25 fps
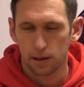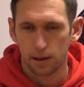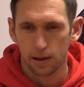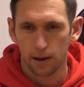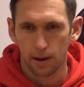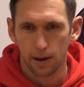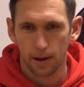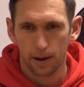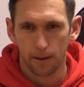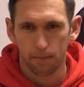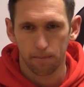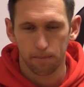
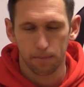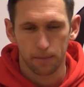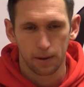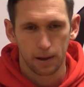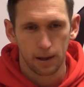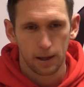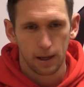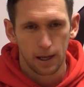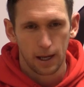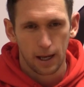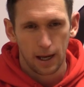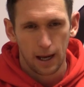
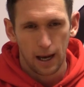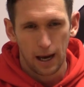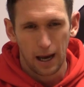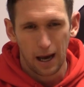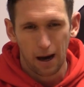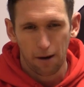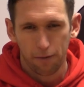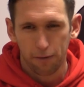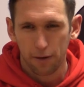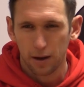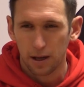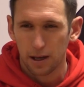
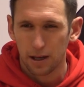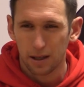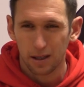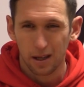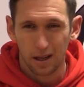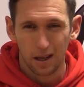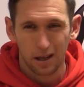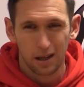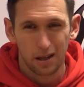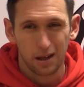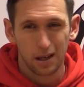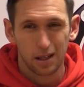I think
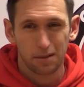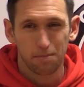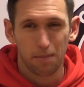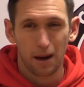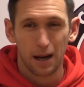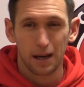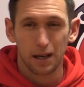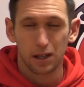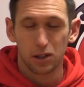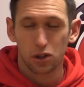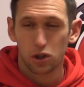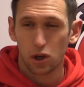he's
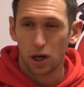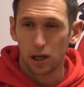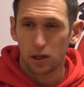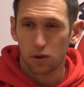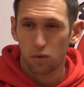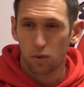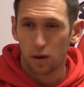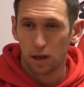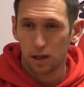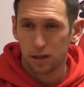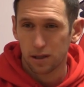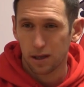made a
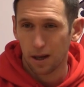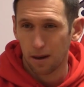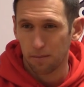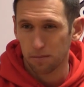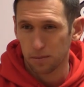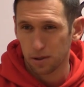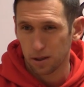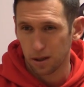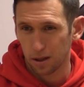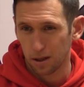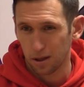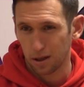genuine
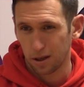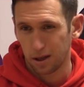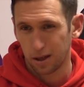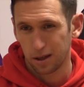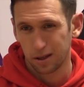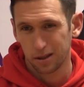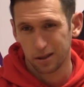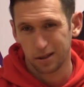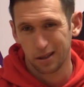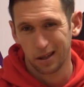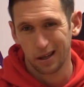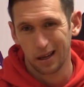attempt to
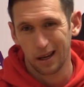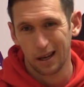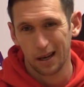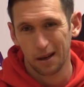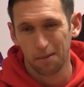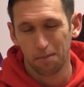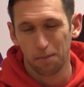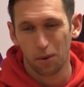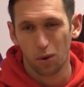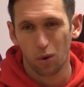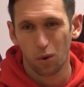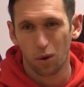get
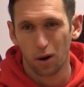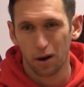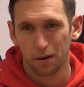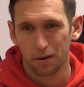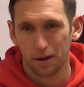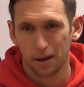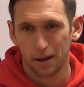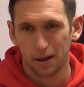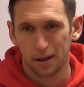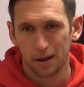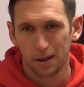the ball.